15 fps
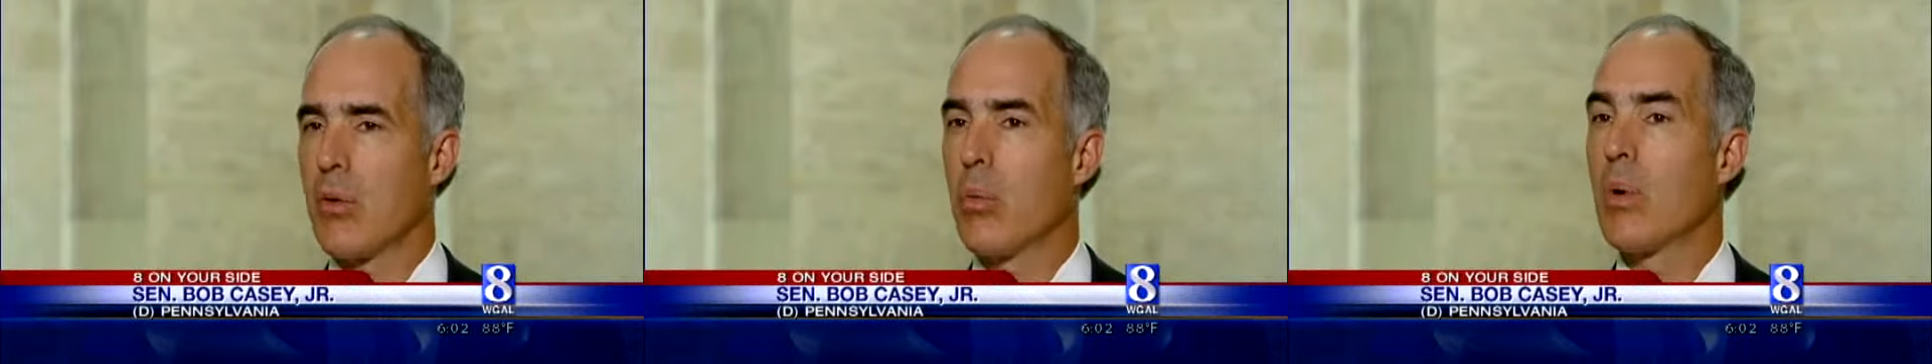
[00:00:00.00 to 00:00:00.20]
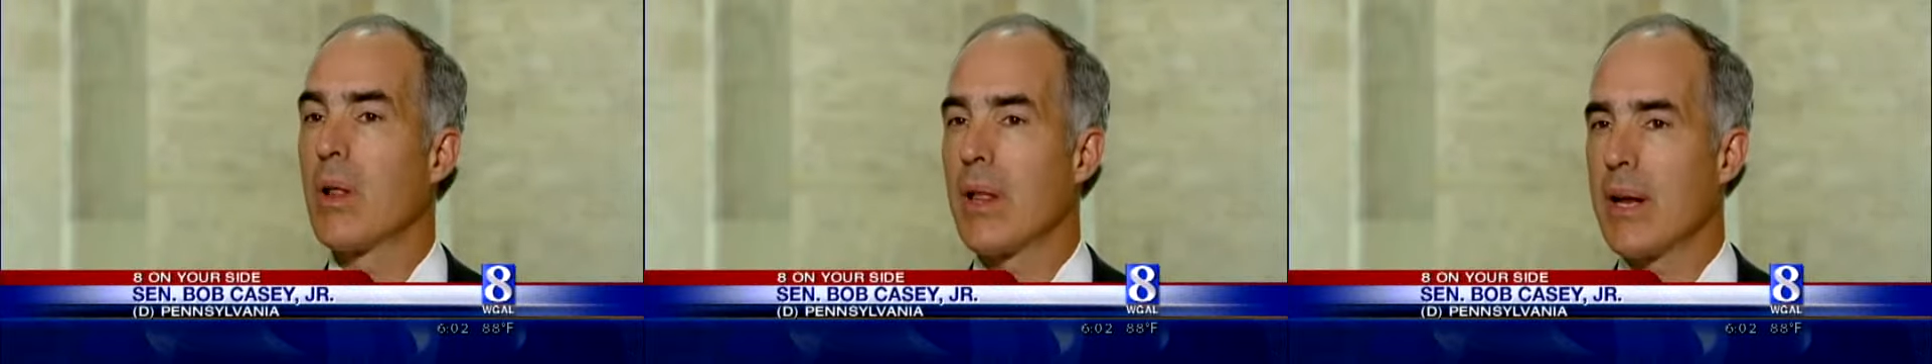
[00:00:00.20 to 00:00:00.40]

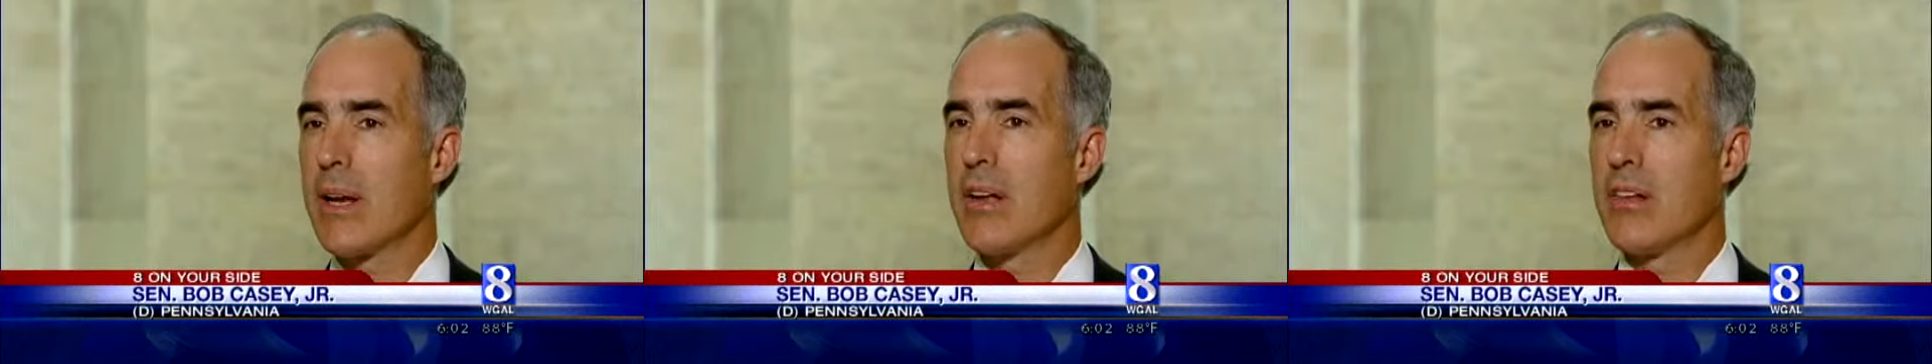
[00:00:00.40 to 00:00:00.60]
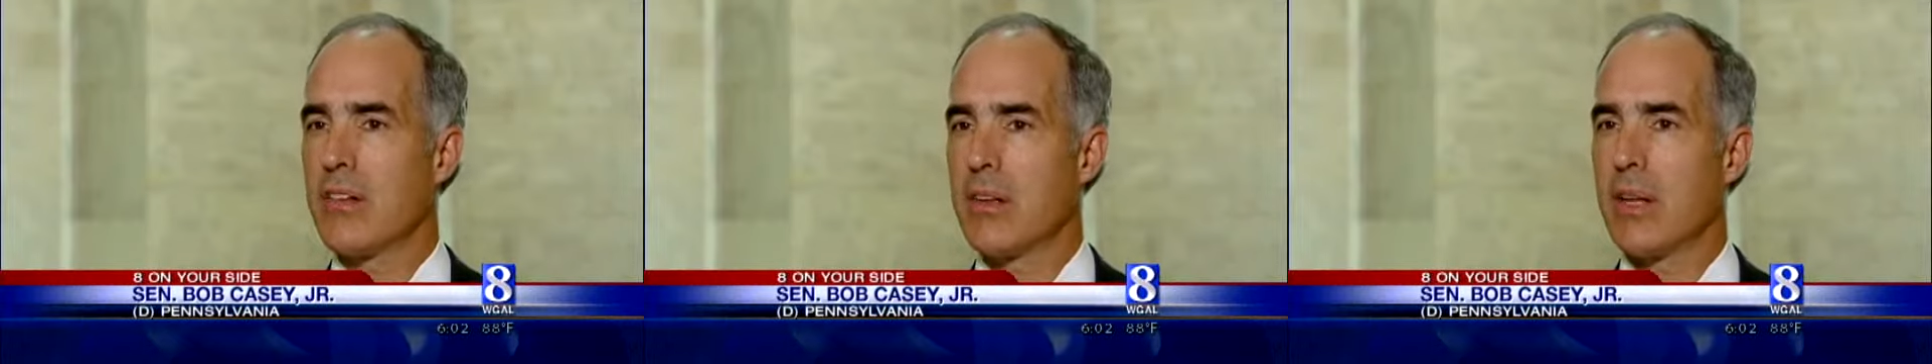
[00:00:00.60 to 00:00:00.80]

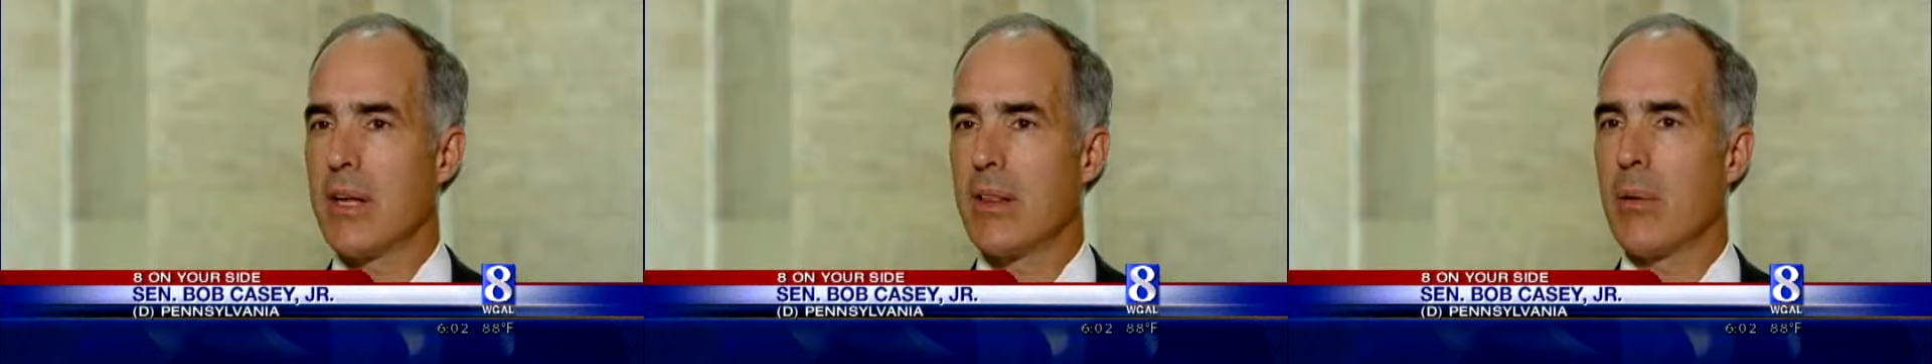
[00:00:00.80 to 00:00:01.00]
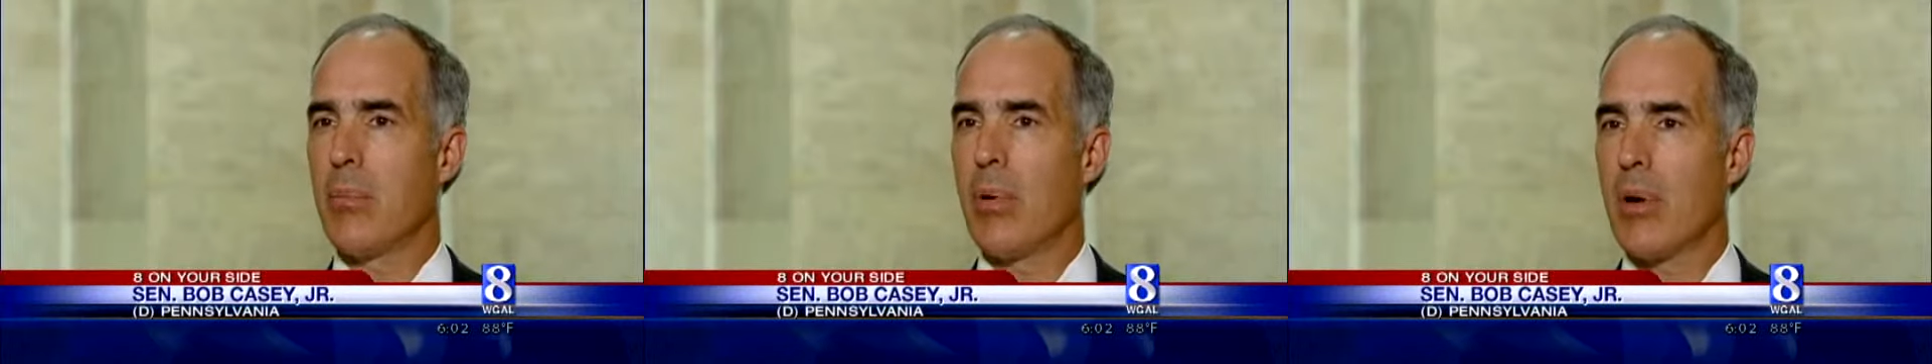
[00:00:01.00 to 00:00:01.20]
willingness
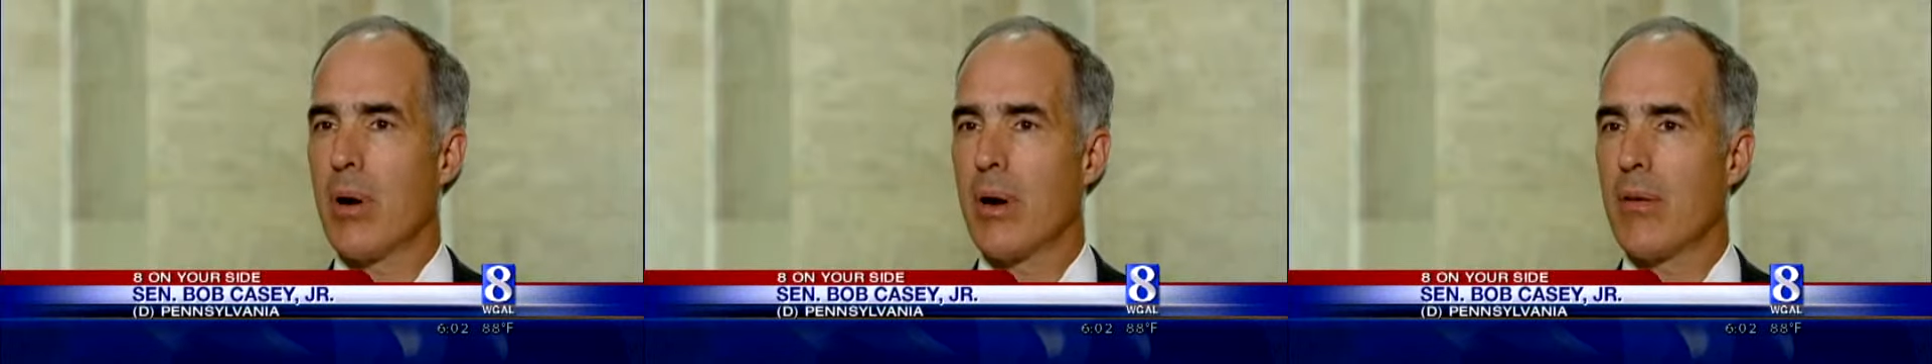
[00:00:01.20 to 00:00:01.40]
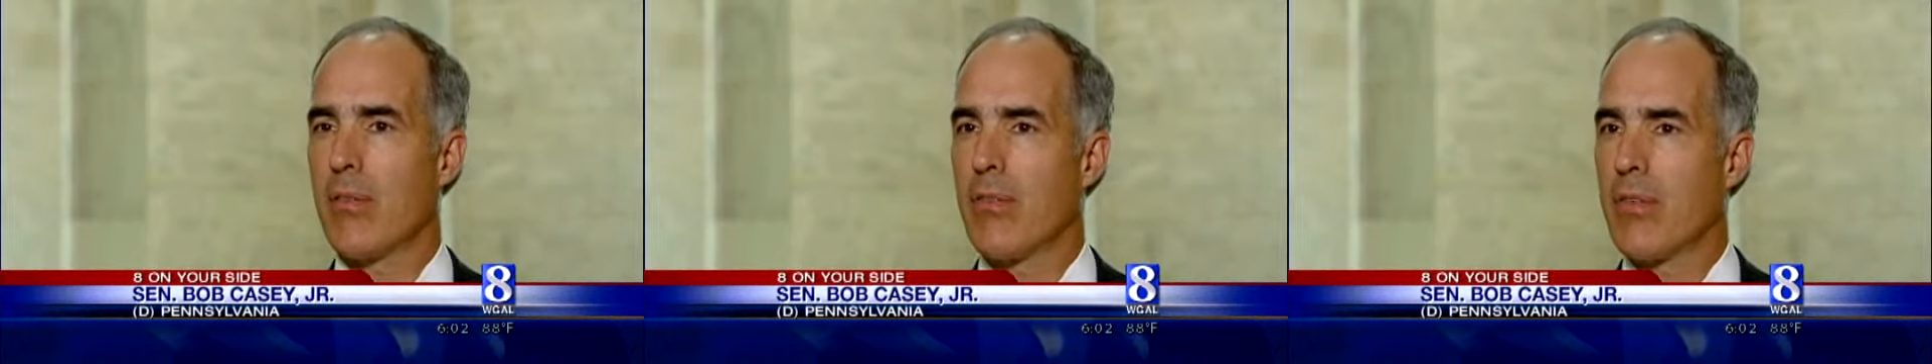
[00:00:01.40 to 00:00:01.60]
on the
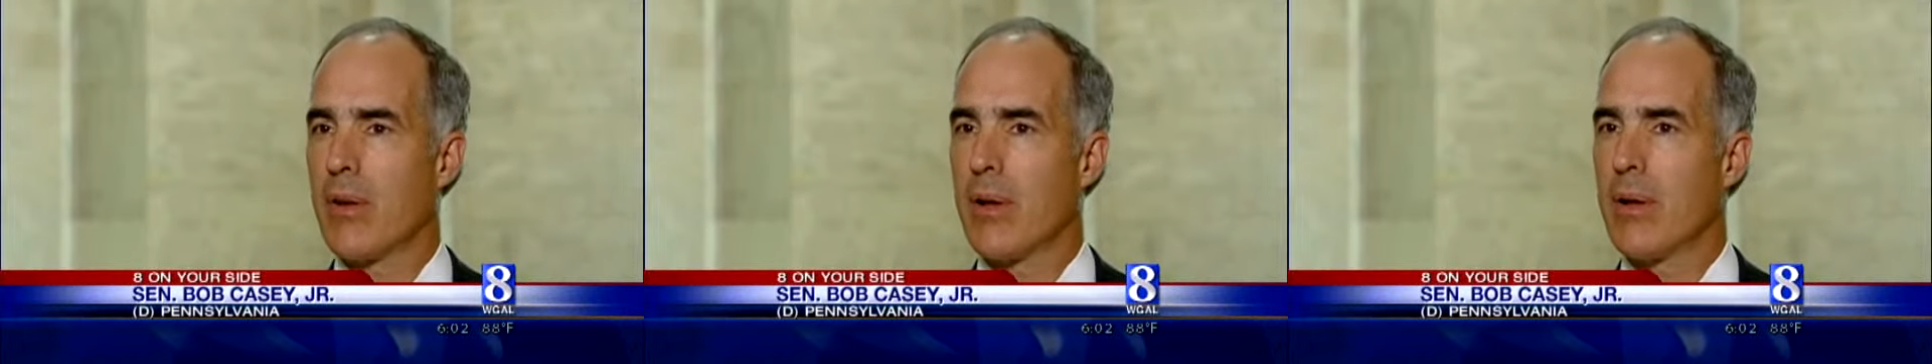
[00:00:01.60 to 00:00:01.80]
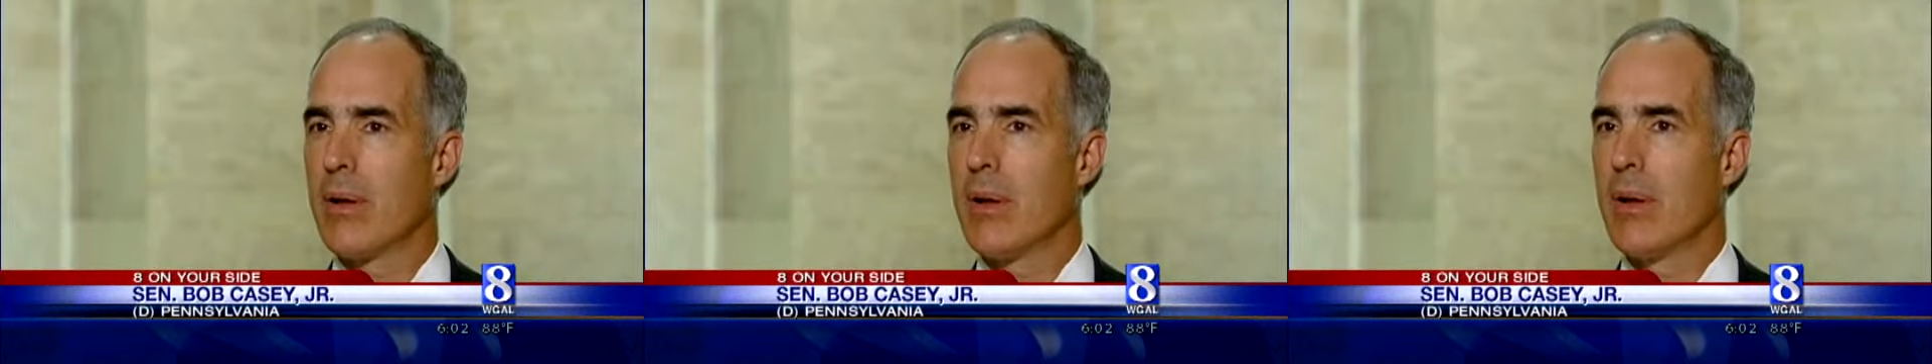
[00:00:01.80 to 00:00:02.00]
part of
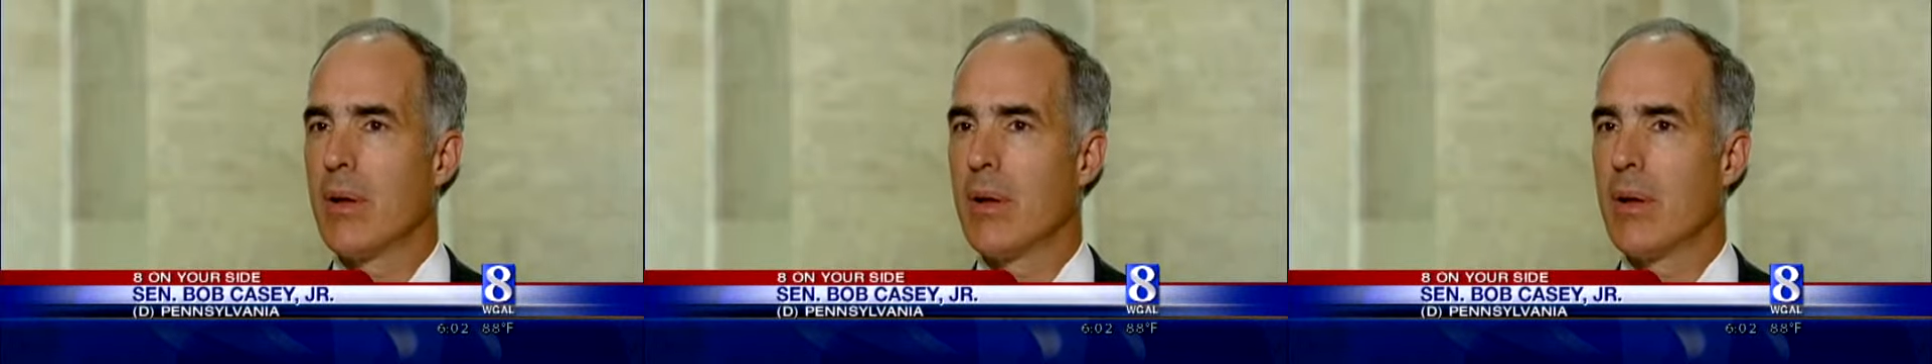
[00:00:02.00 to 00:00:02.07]
uh,